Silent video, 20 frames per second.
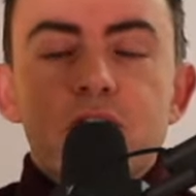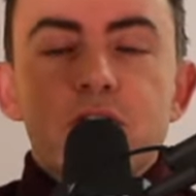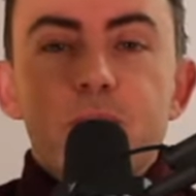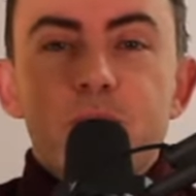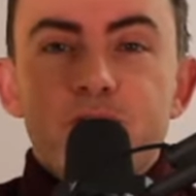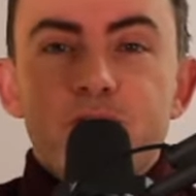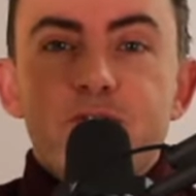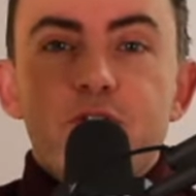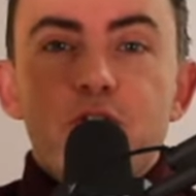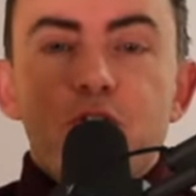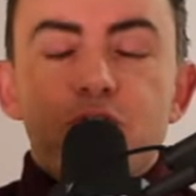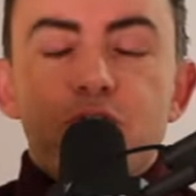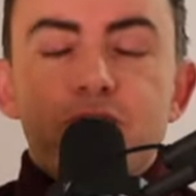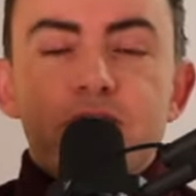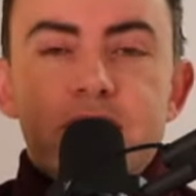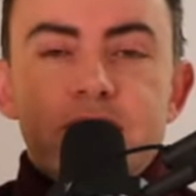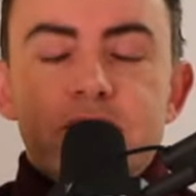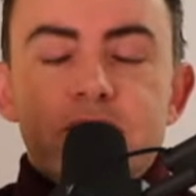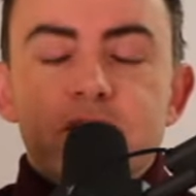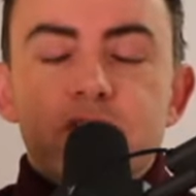before the
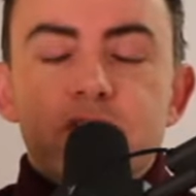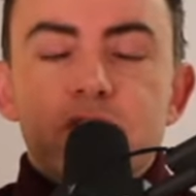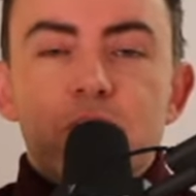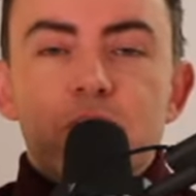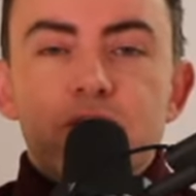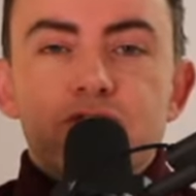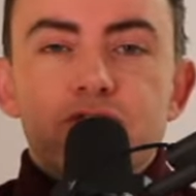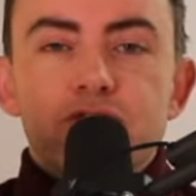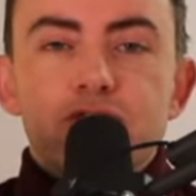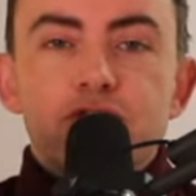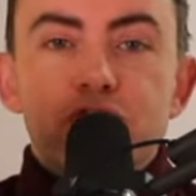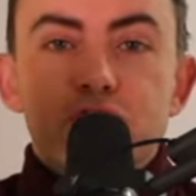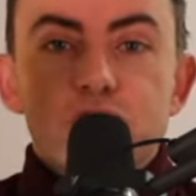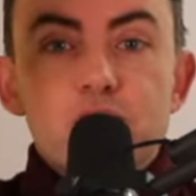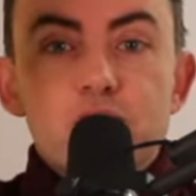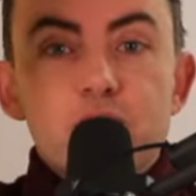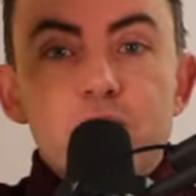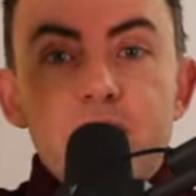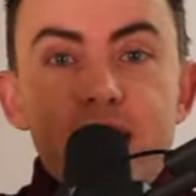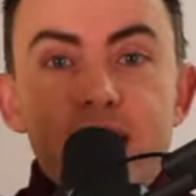answer to question
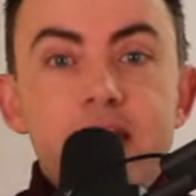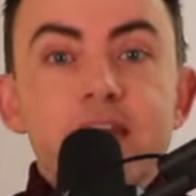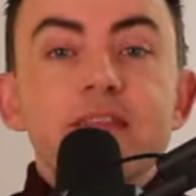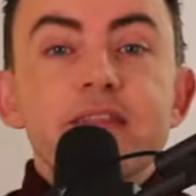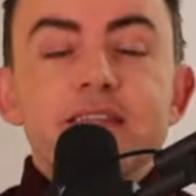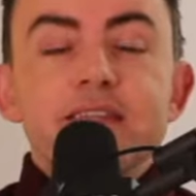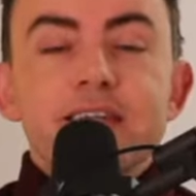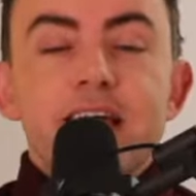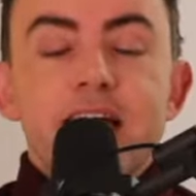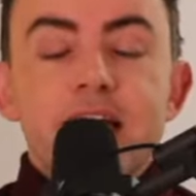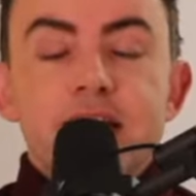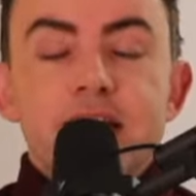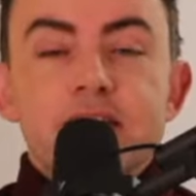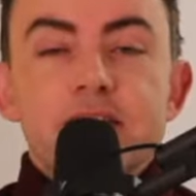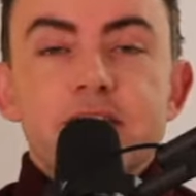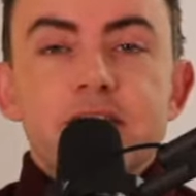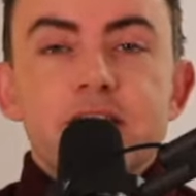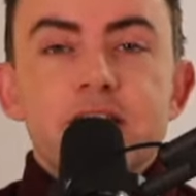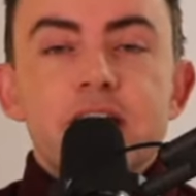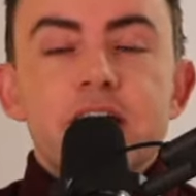2 in the
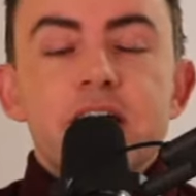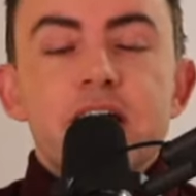text,